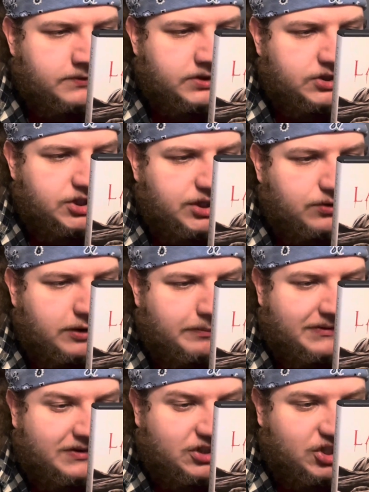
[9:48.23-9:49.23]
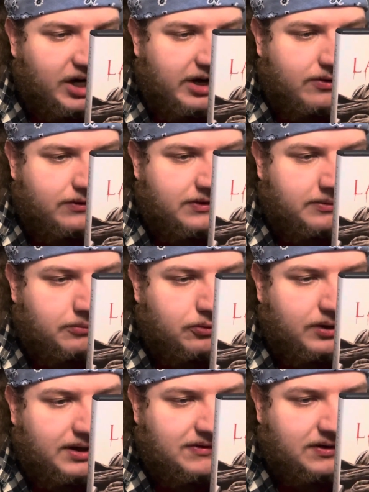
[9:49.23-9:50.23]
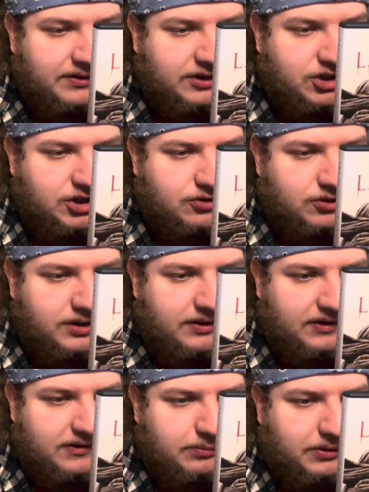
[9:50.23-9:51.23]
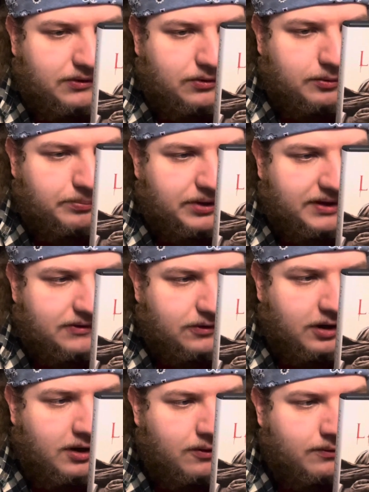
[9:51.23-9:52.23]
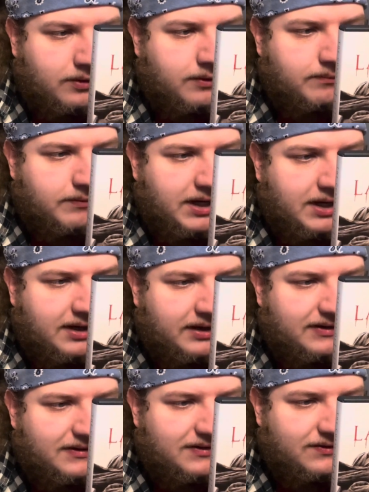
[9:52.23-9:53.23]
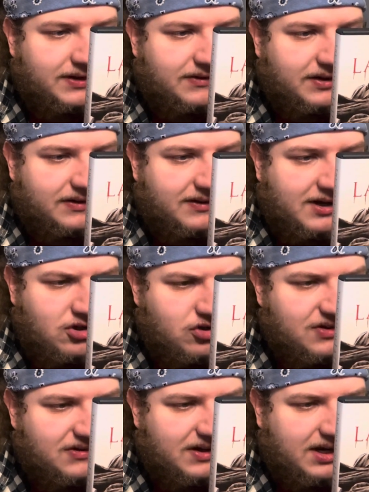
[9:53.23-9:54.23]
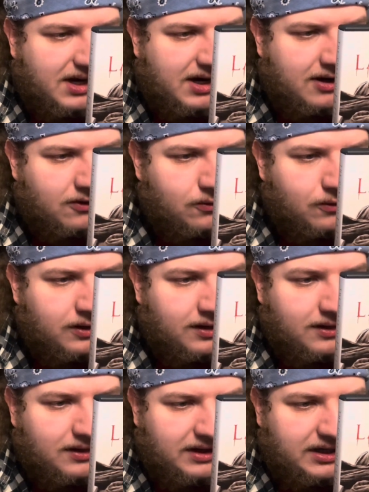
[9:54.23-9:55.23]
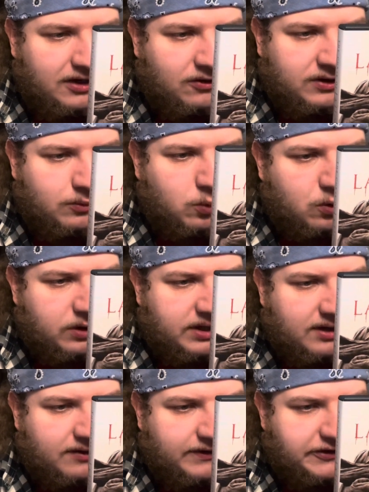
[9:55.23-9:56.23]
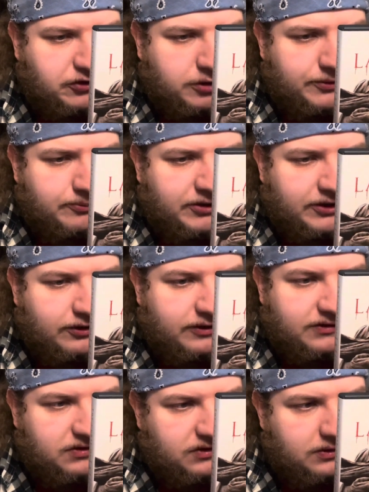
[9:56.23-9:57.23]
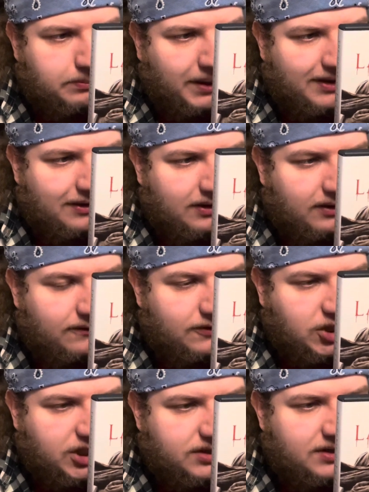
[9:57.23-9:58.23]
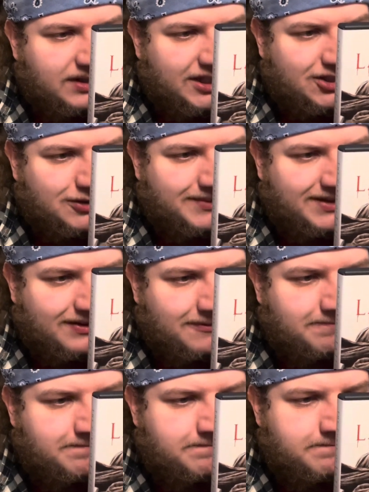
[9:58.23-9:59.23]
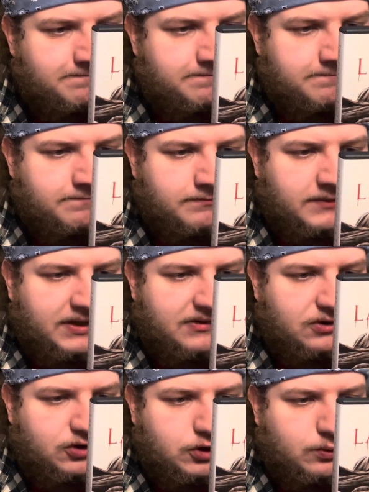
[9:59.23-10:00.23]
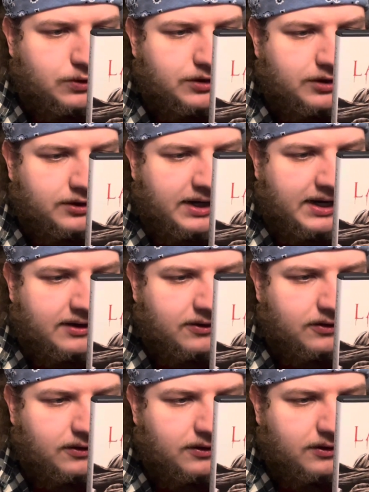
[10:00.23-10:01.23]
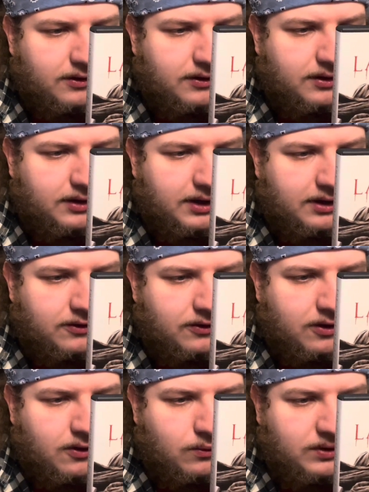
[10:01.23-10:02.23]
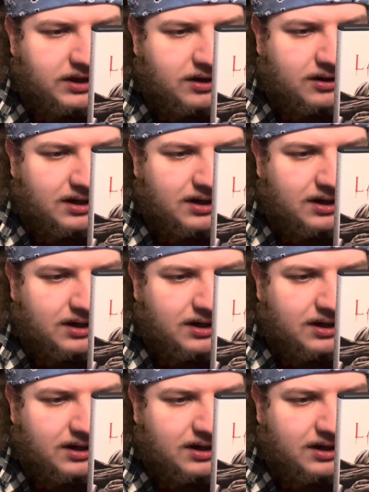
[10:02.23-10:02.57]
She creeps in the shadows and preys on the children desperate to replace her own. In 1970s Los Angeles, ignoring the eerie warning of a troubled mother suspected of child endangerment, a social worker, and her own young